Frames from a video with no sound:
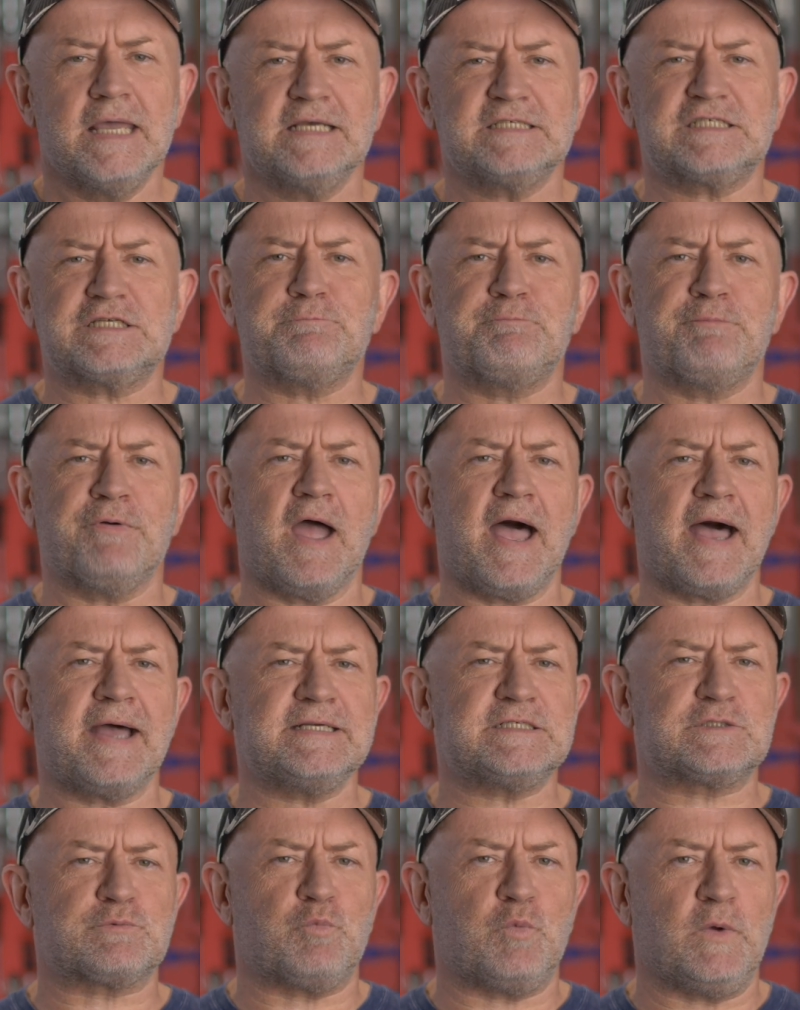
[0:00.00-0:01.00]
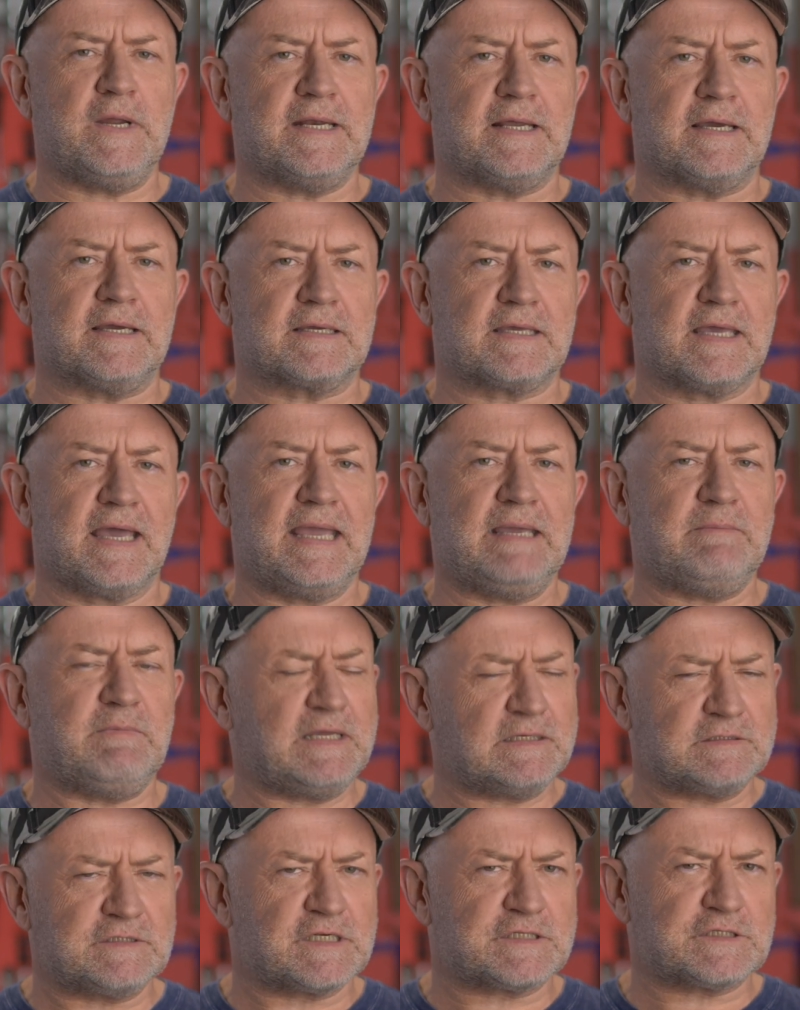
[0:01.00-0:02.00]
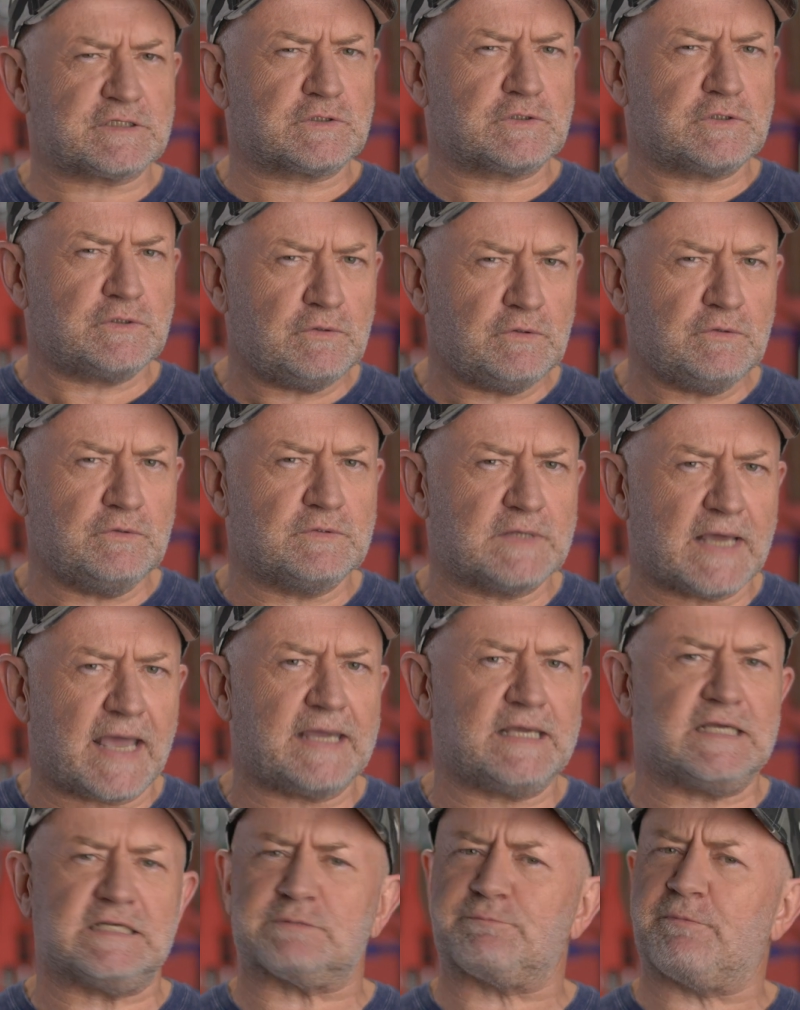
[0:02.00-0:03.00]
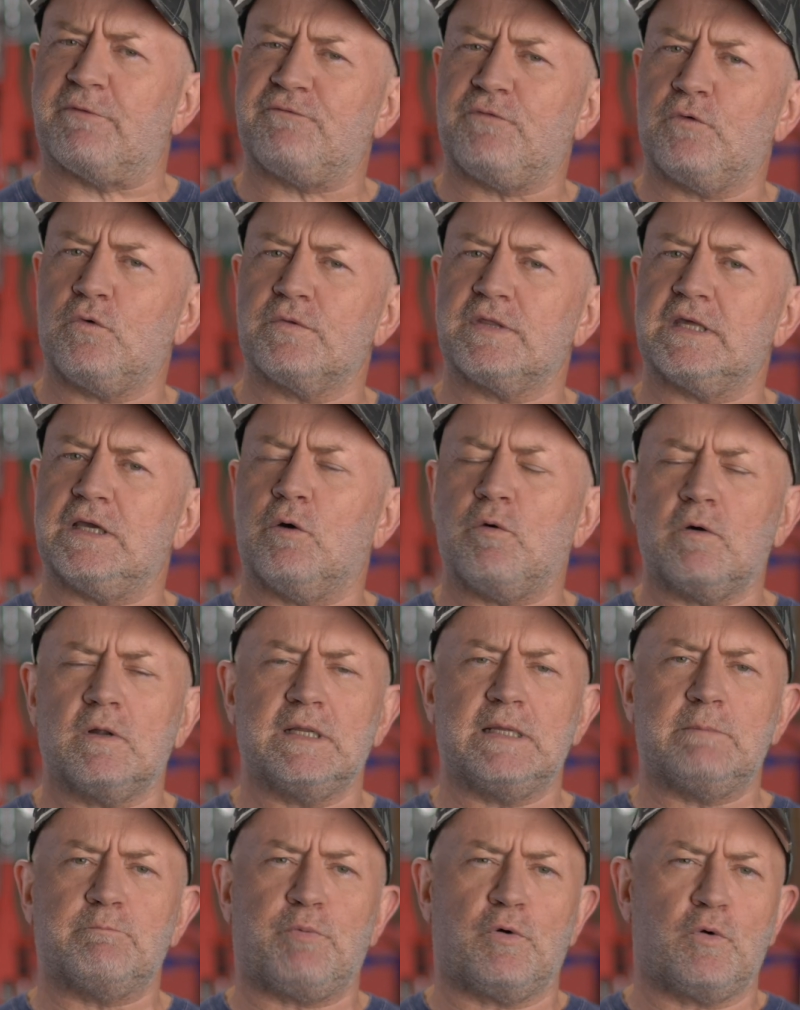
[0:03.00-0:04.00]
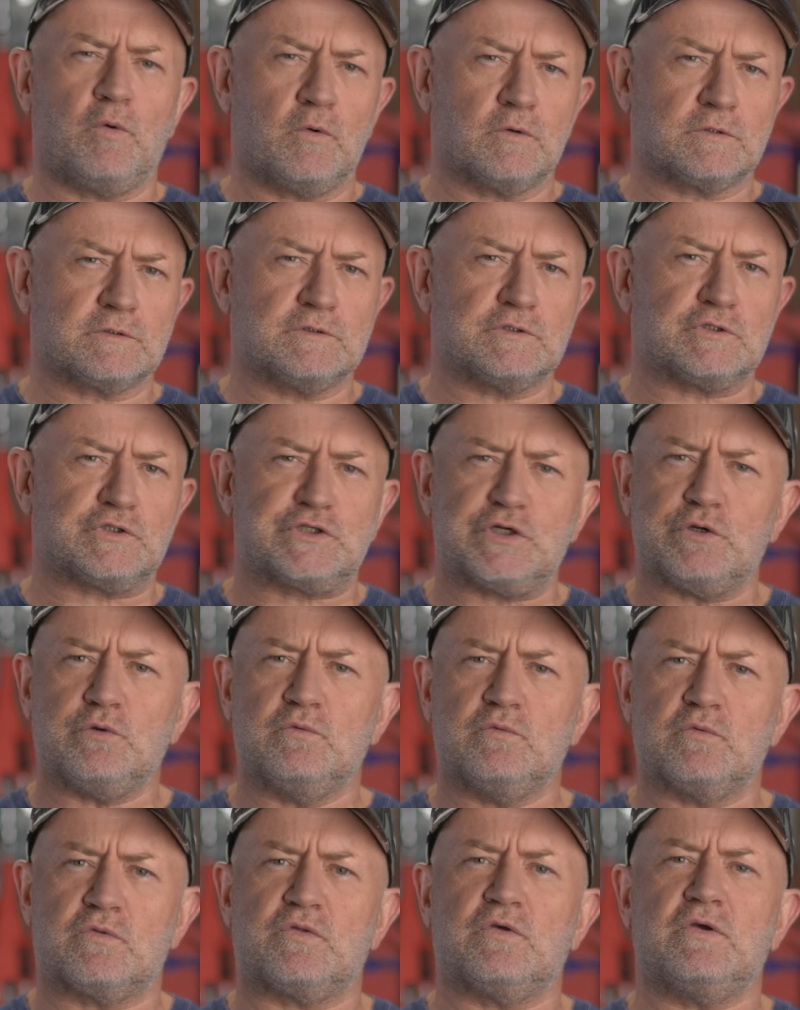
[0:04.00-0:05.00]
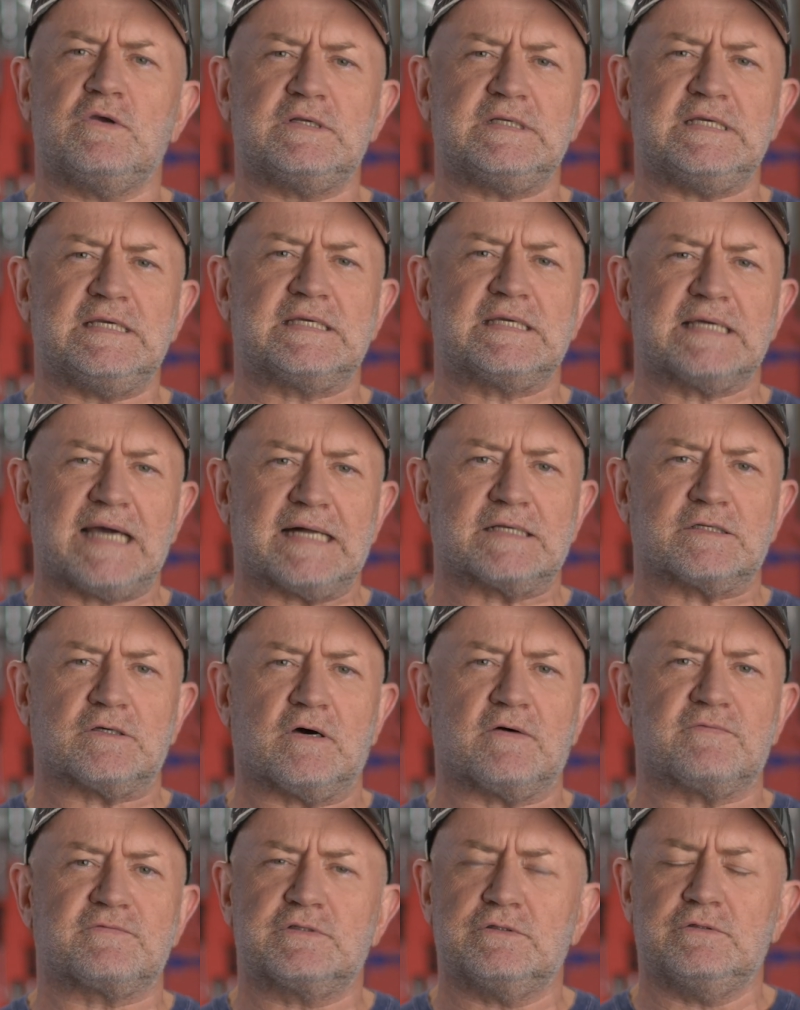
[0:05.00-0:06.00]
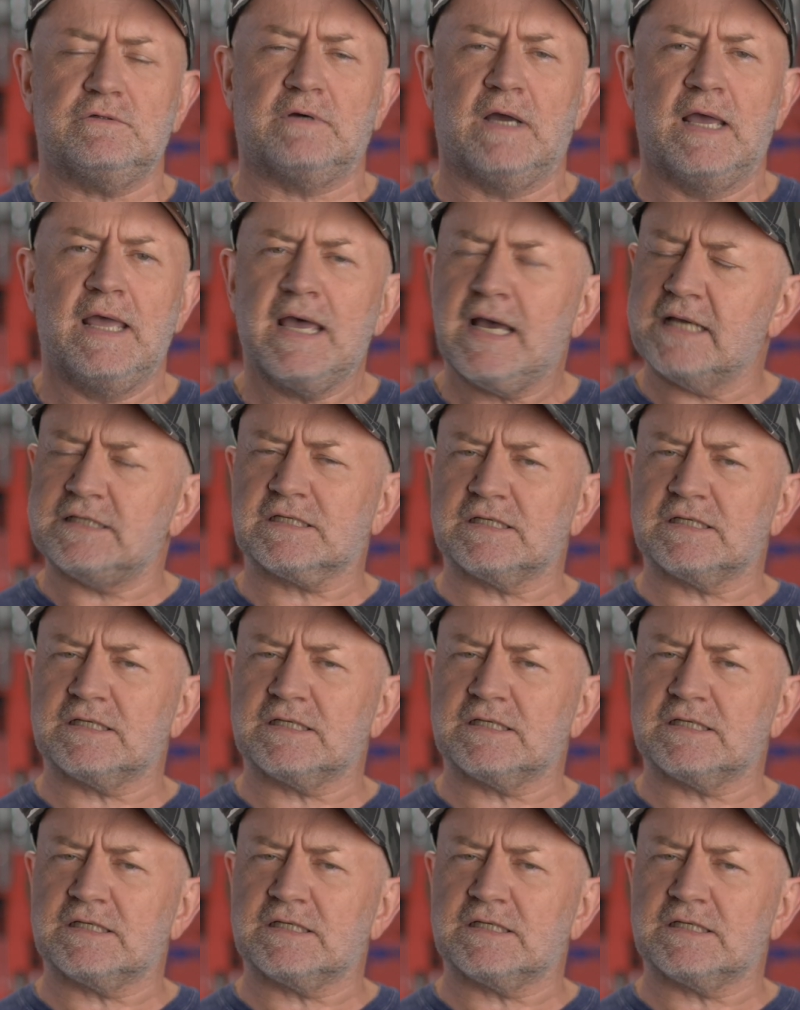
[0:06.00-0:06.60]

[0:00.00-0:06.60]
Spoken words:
Surprise winner came in just 2 days before the all-important June 30 cutoff to a